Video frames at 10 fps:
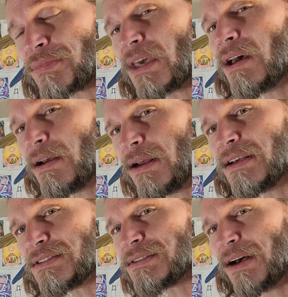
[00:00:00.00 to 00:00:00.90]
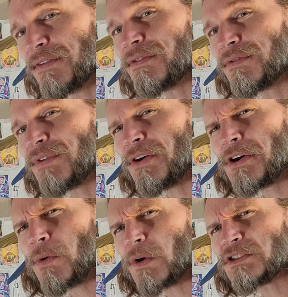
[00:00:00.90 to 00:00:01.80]
It is very
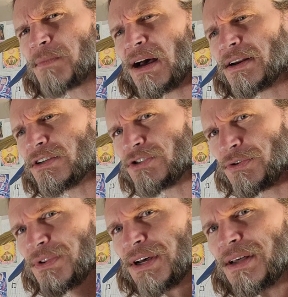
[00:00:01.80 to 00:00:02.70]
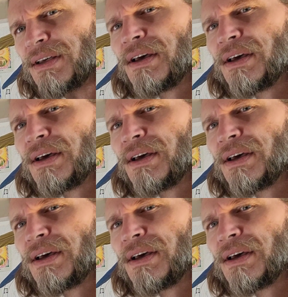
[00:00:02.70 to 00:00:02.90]
correspondent to the